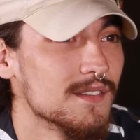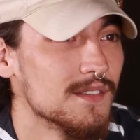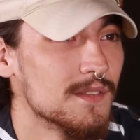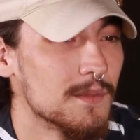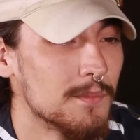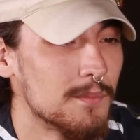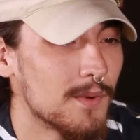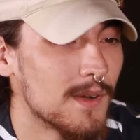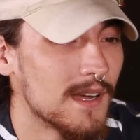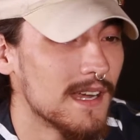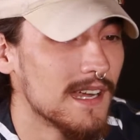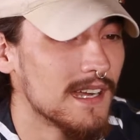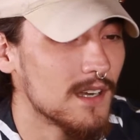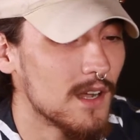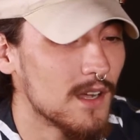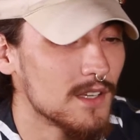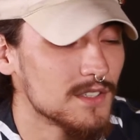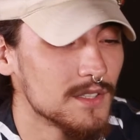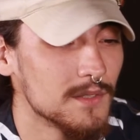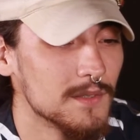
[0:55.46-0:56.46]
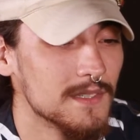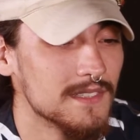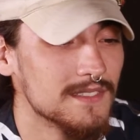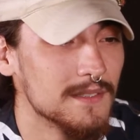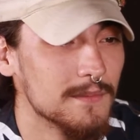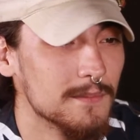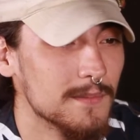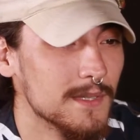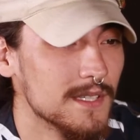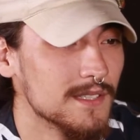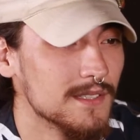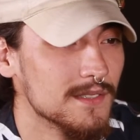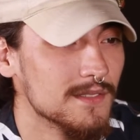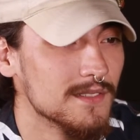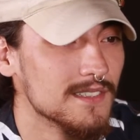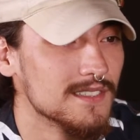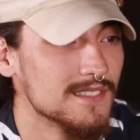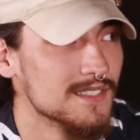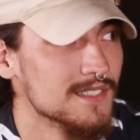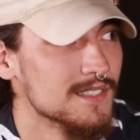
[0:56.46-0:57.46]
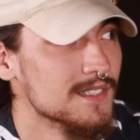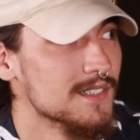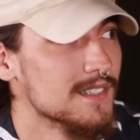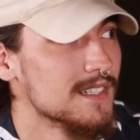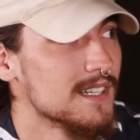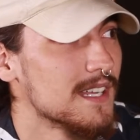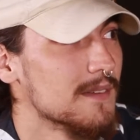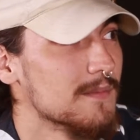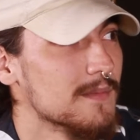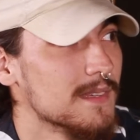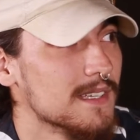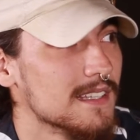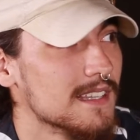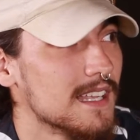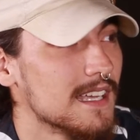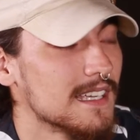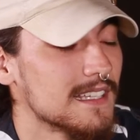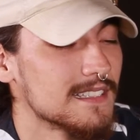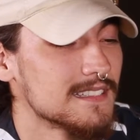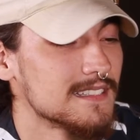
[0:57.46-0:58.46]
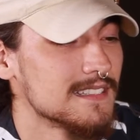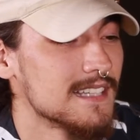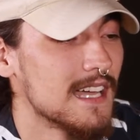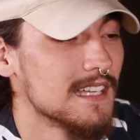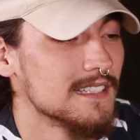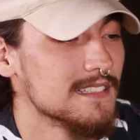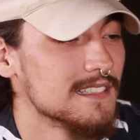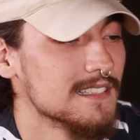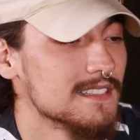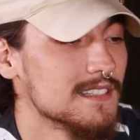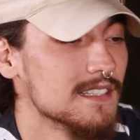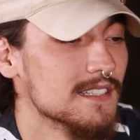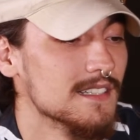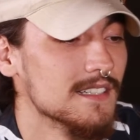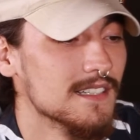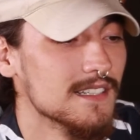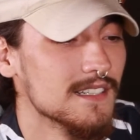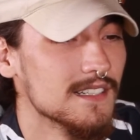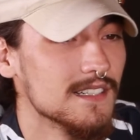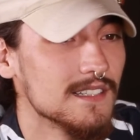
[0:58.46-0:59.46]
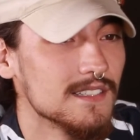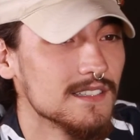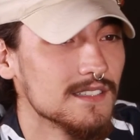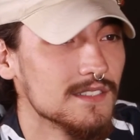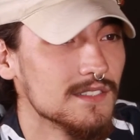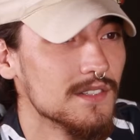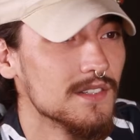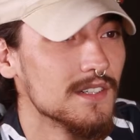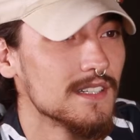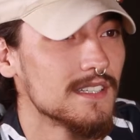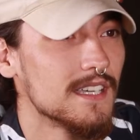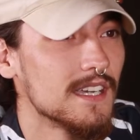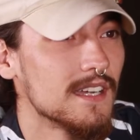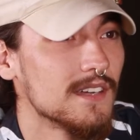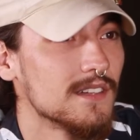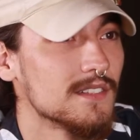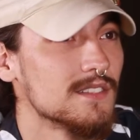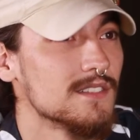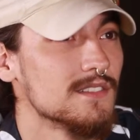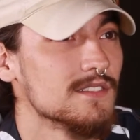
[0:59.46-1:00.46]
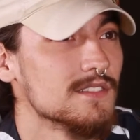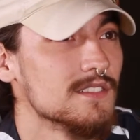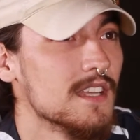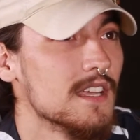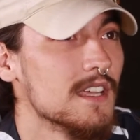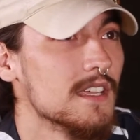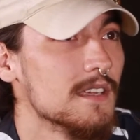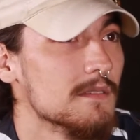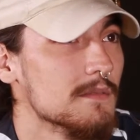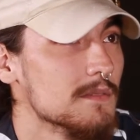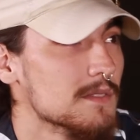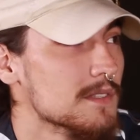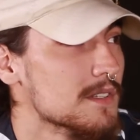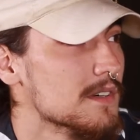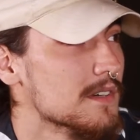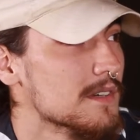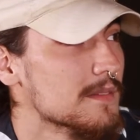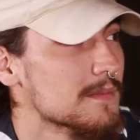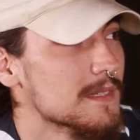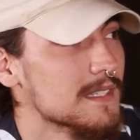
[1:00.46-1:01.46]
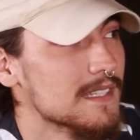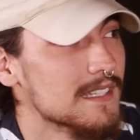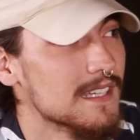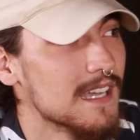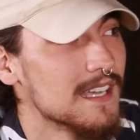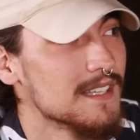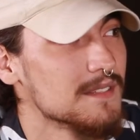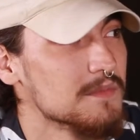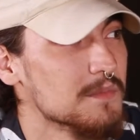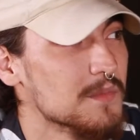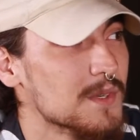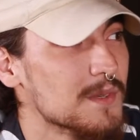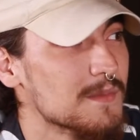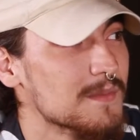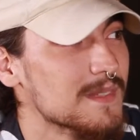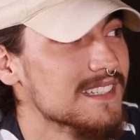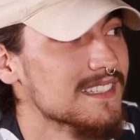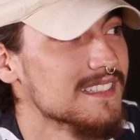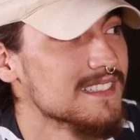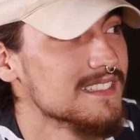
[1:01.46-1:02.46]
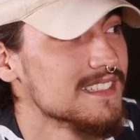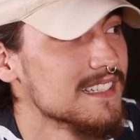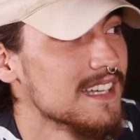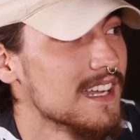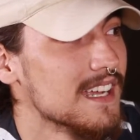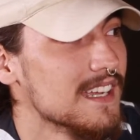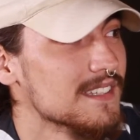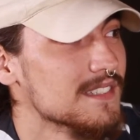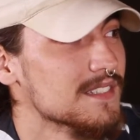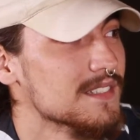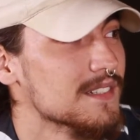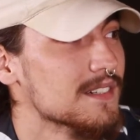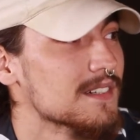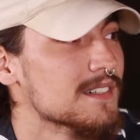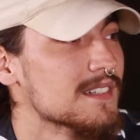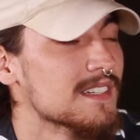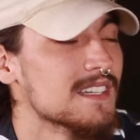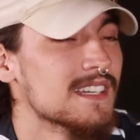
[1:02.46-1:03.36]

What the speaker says: the brand also is ambiguous, you know what I mean? Like, it's not just a character's name, you know what I mean? It has more meaning to that, you know?